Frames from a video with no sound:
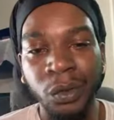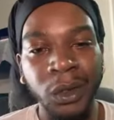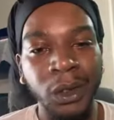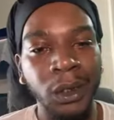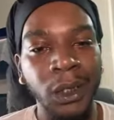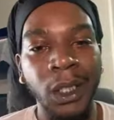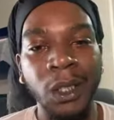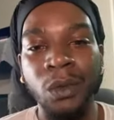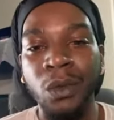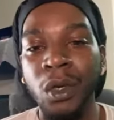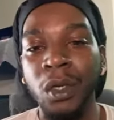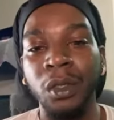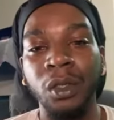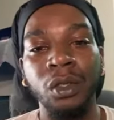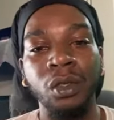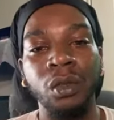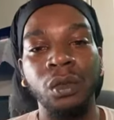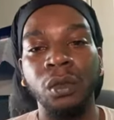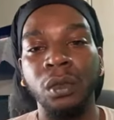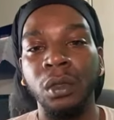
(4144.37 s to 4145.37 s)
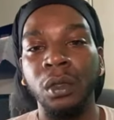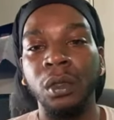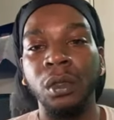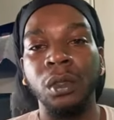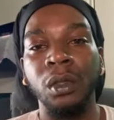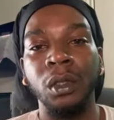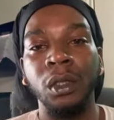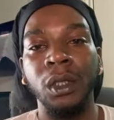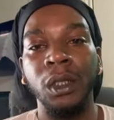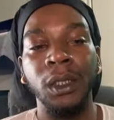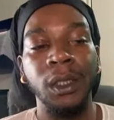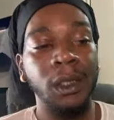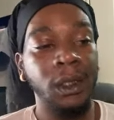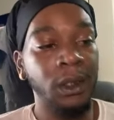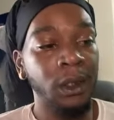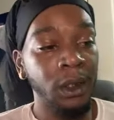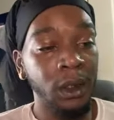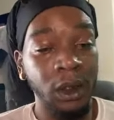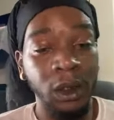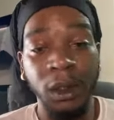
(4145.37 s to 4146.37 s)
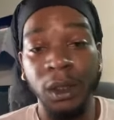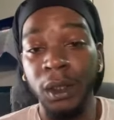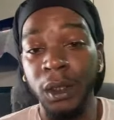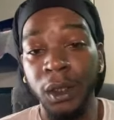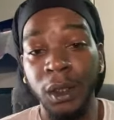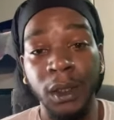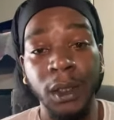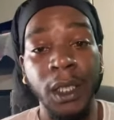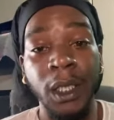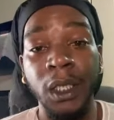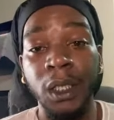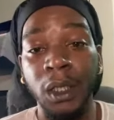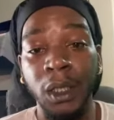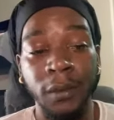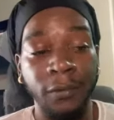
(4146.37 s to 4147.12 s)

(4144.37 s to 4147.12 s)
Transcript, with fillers: what they wanna do. Cause at the end of the day,